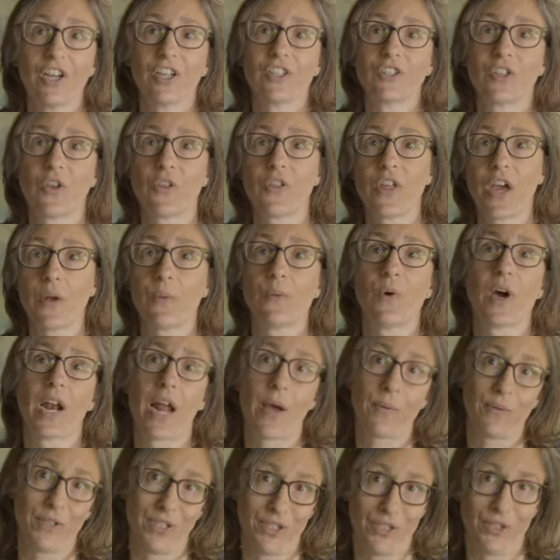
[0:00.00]
So then what
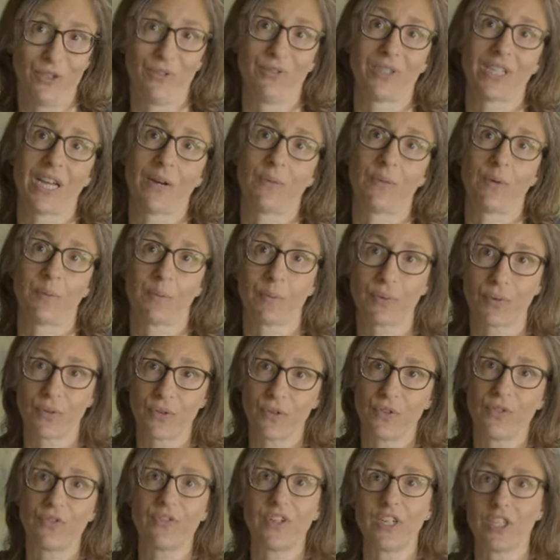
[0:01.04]
I would do is I would
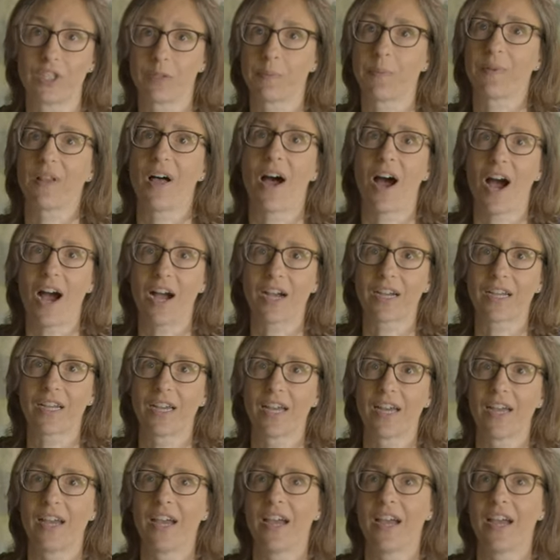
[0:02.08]
proof each block.